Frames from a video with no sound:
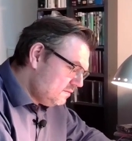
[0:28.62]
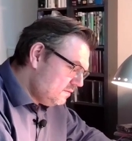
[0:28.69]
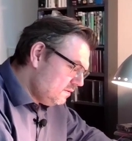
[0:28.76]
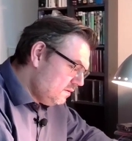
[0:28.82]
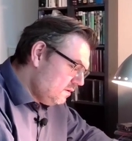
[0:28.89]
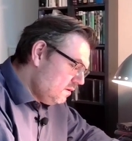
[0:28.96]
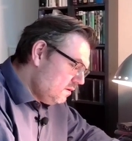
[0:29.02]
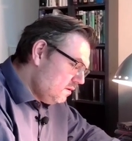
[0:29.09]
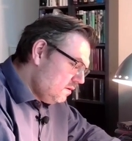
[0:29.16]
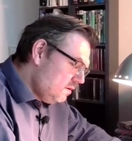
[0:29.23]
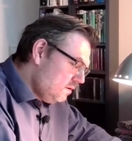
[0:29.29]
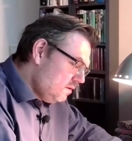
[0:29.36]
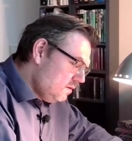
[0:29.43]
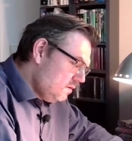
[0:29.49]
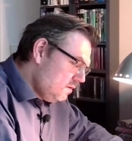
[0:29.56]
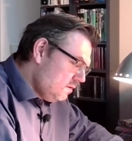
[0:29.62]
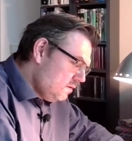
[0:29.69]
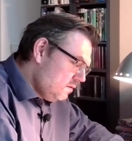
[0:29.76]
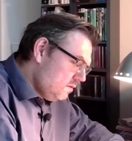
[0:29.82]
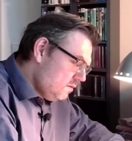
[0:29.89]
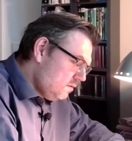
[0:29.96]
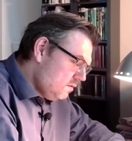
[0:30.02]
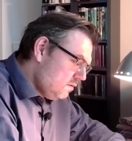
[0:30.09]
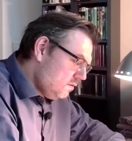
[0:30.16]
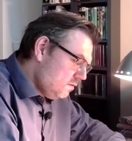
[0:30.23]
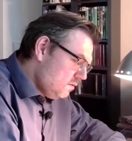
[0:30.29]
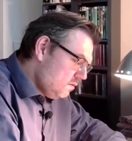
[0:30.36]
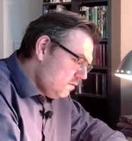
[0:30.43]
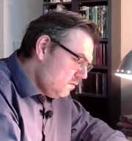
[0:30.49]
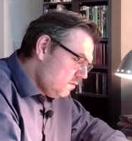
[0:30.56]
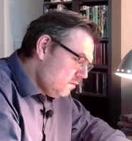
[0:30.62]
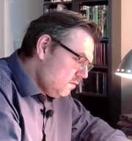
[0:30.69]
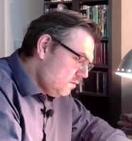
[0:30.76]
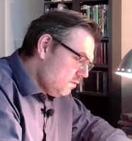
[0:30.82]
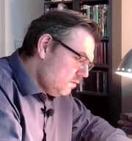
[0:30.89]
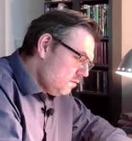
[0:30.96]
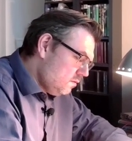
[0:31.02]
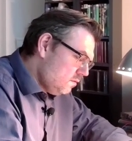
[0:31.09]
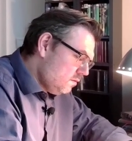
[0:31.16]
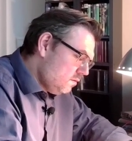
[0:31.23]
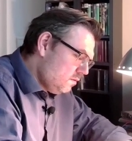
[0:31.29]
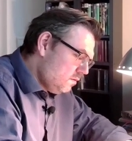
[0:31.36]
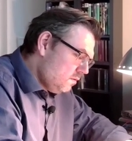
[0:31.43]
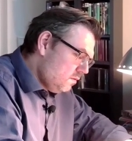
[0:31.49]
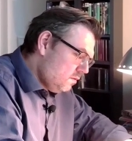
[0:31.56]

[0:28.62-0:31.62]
[no speech]